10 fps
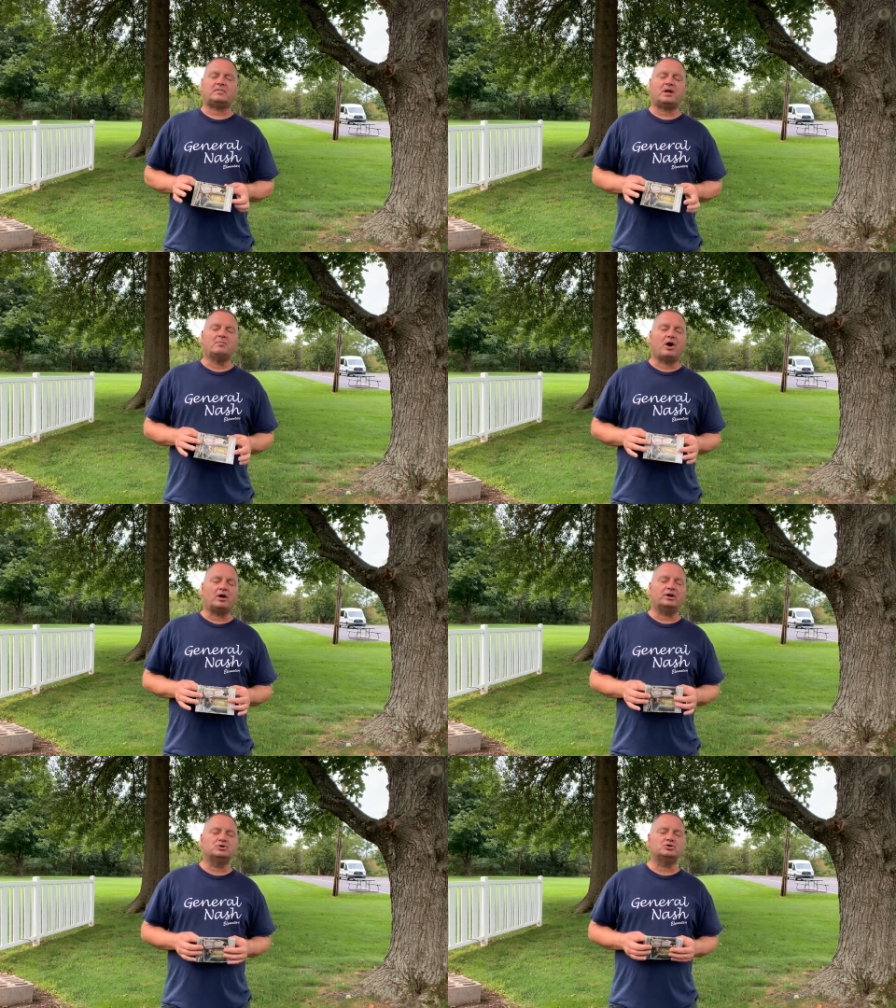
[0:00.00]

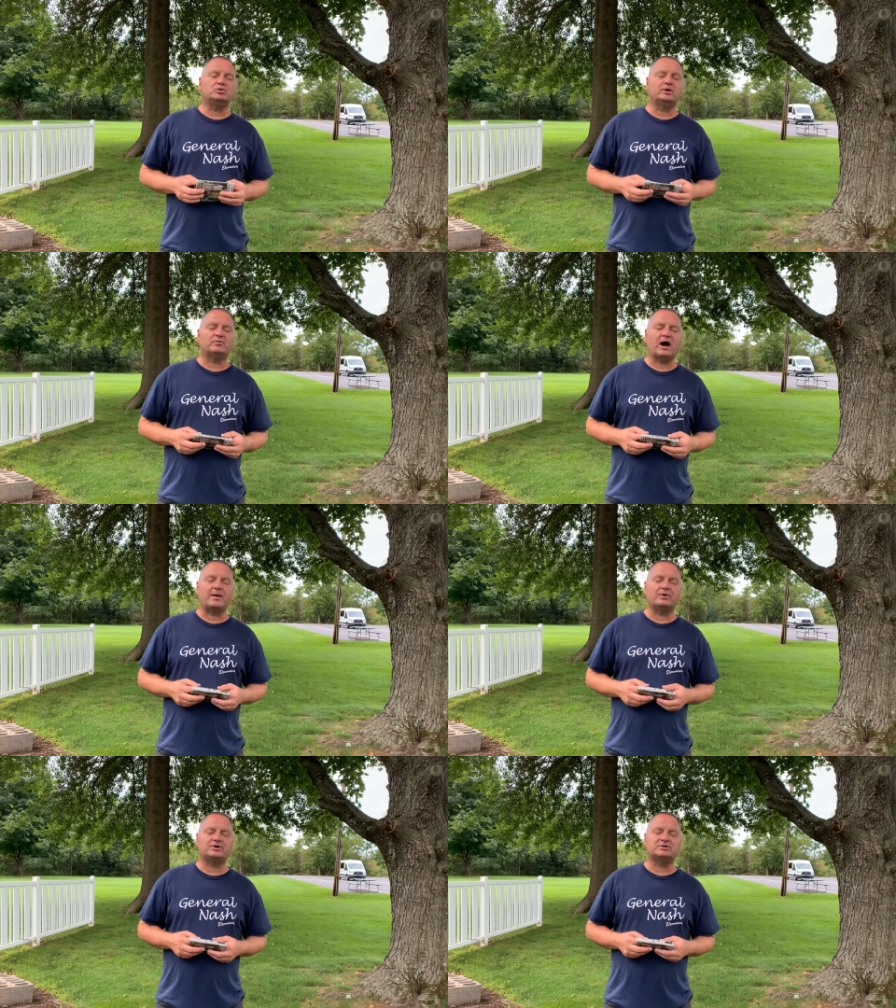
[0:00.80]
Mark and Julie
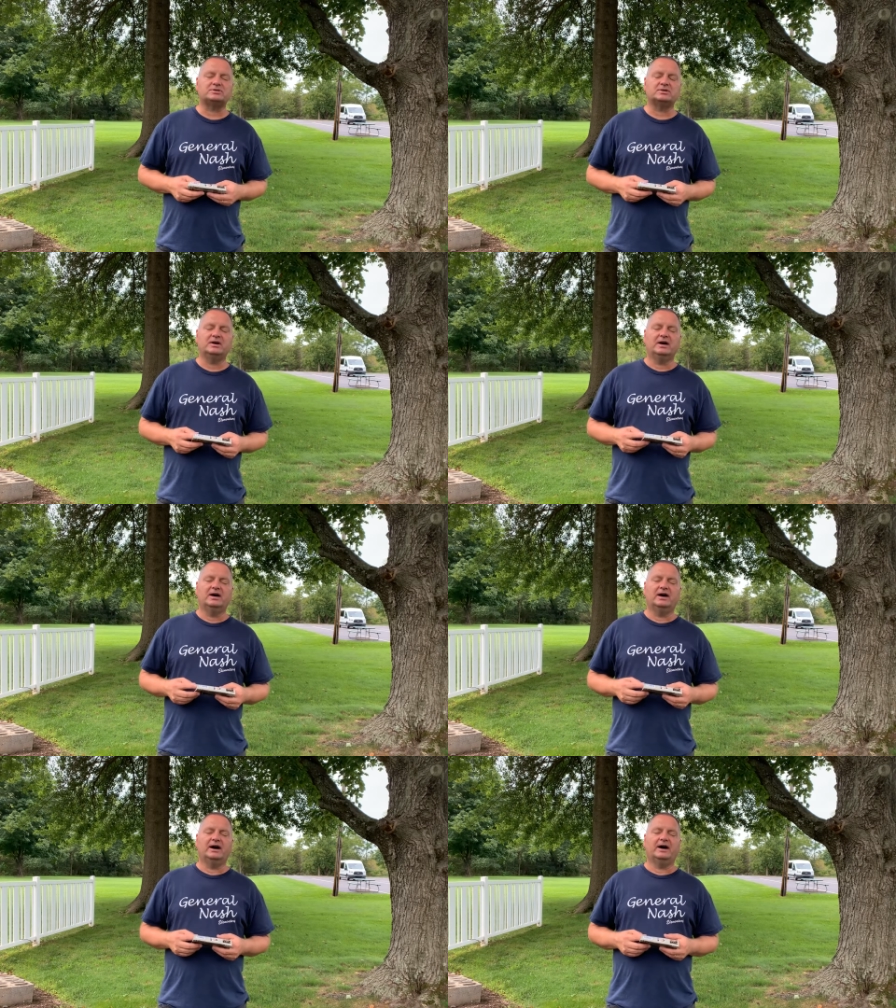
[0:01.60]
Roberts.
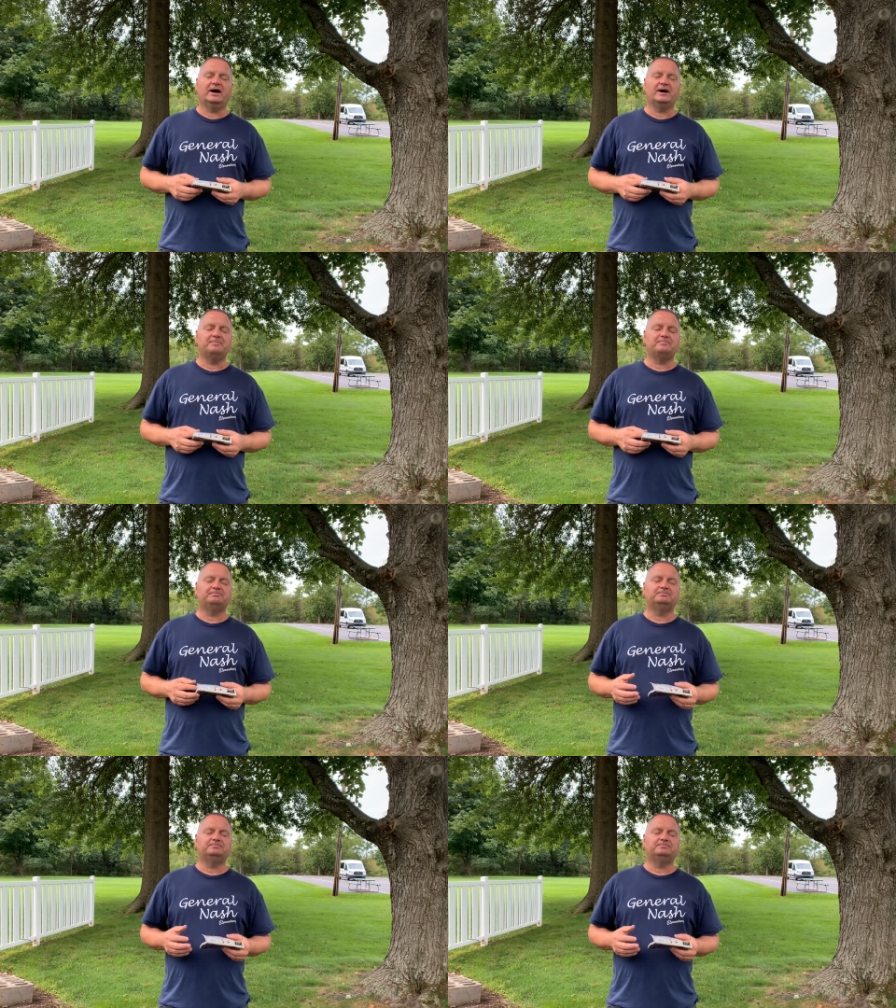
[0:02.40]
Um,